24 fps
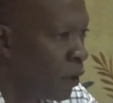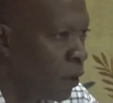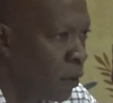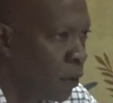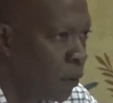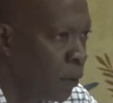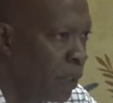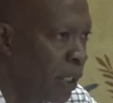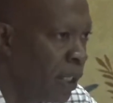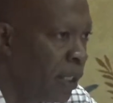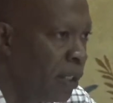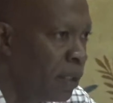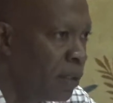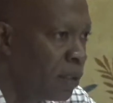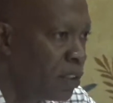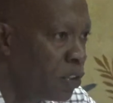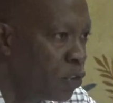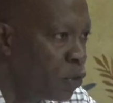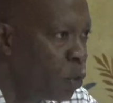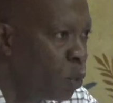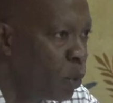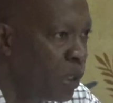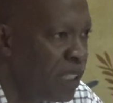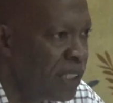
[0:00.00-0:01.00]
Okay,
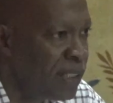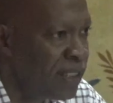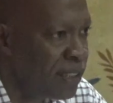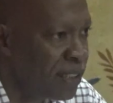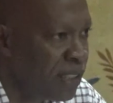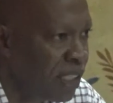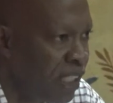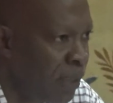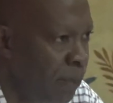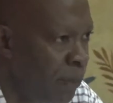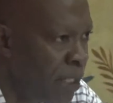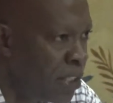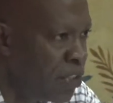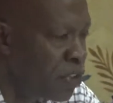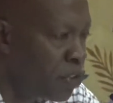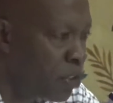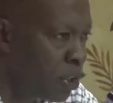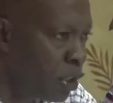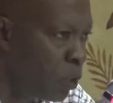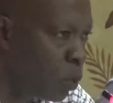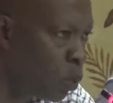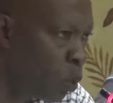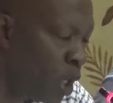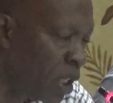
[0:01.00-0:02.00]
there's two cases that I
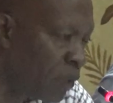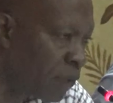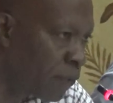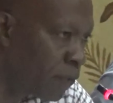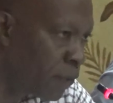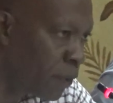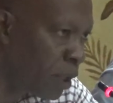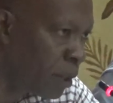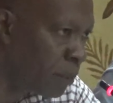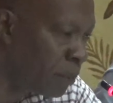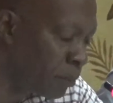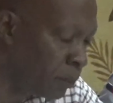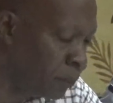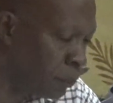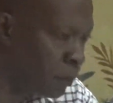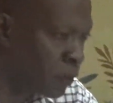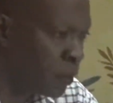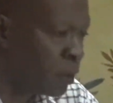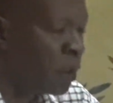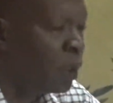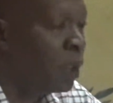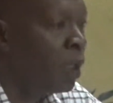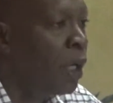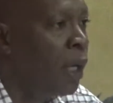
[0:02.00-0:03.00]
mentioned, one from
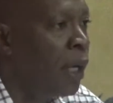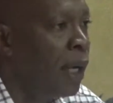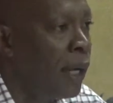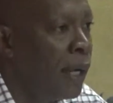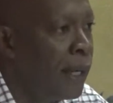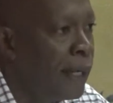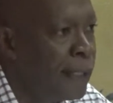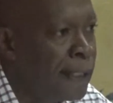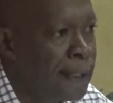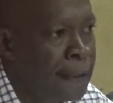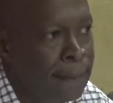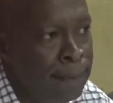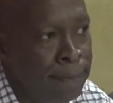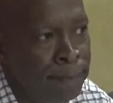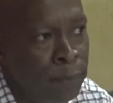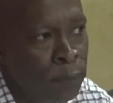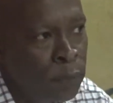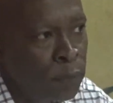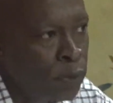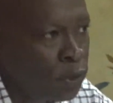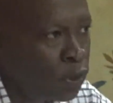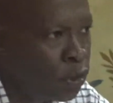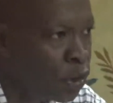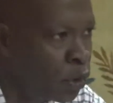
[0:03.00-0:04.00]

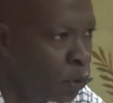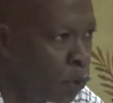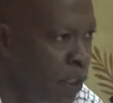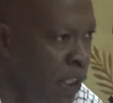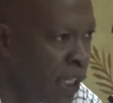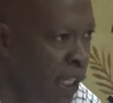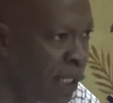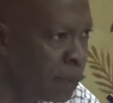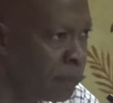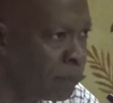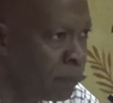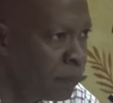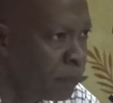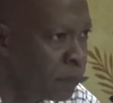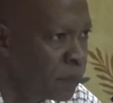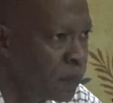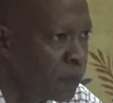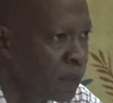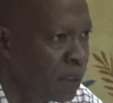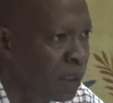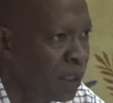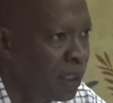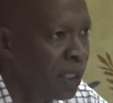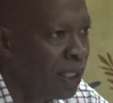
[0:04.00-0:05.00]
Suriname,
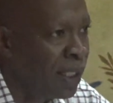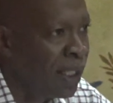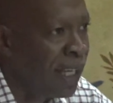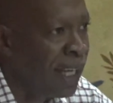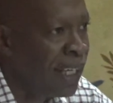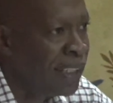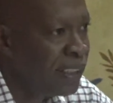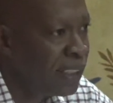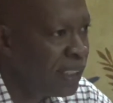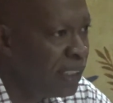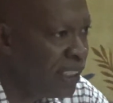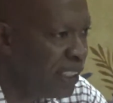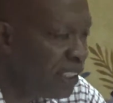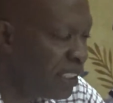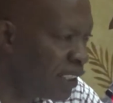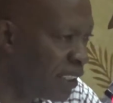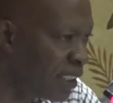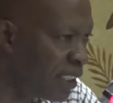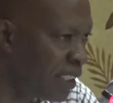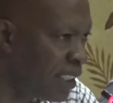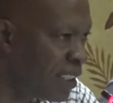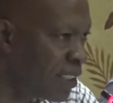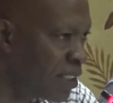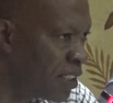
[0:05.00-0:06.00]
and the leading
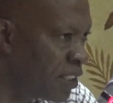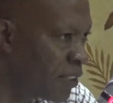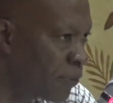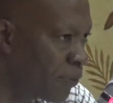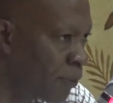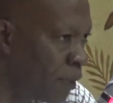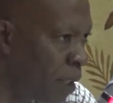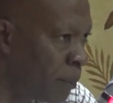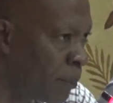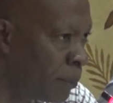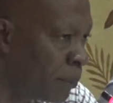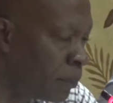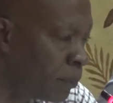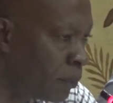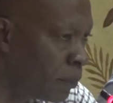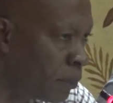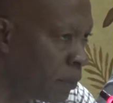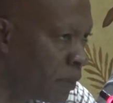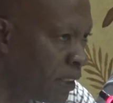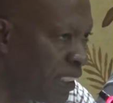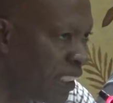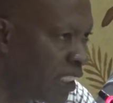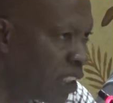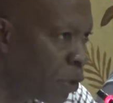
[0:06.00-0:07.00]
case is from
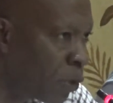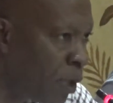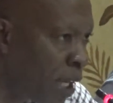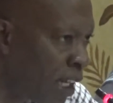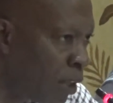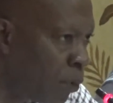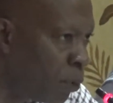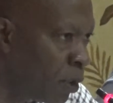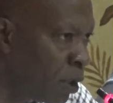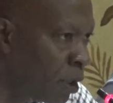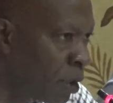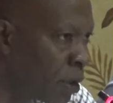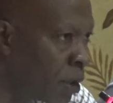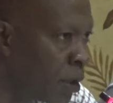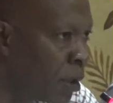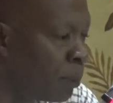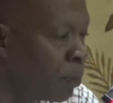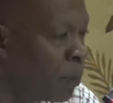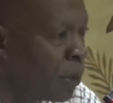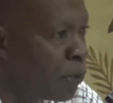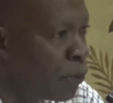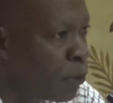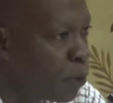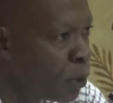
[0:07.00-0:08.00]
Nicaragua.
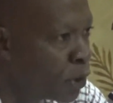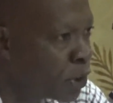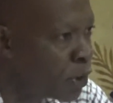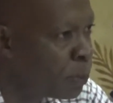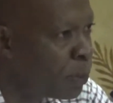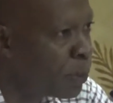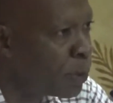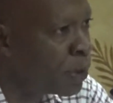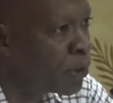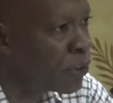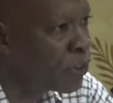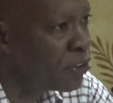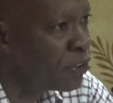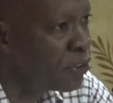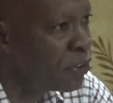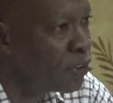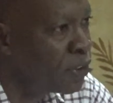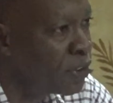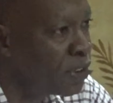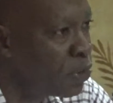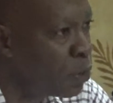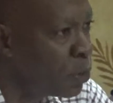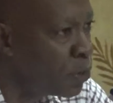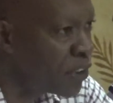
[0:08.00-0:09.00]
But those
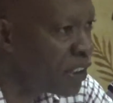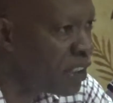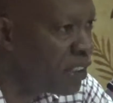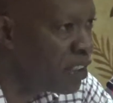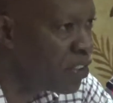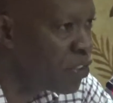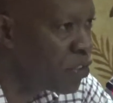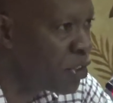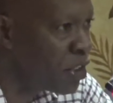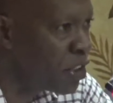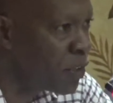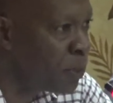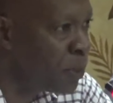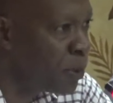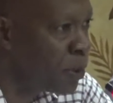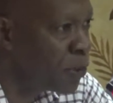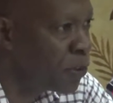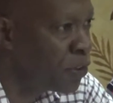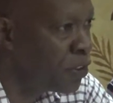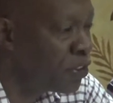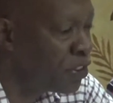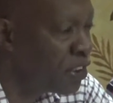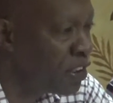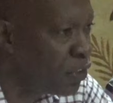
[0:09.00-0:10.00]
persons, those indigenous
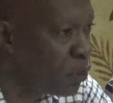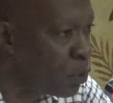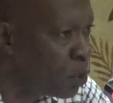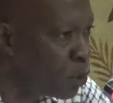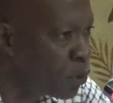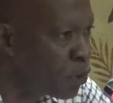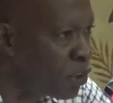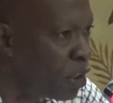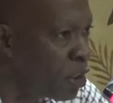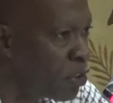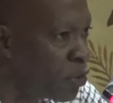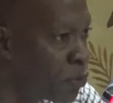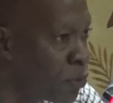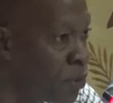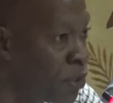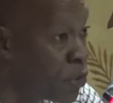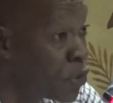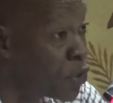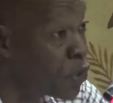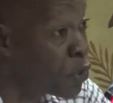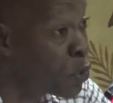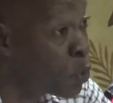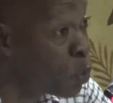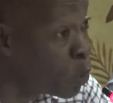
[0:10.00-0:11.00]
persons in those countries
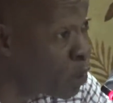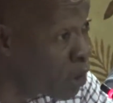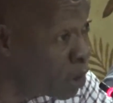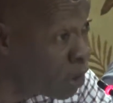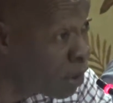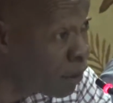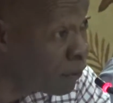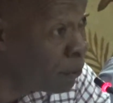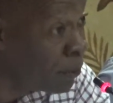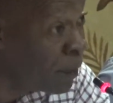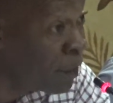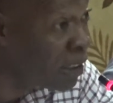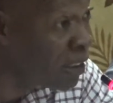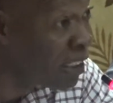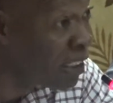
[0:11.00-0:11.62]
sued the government,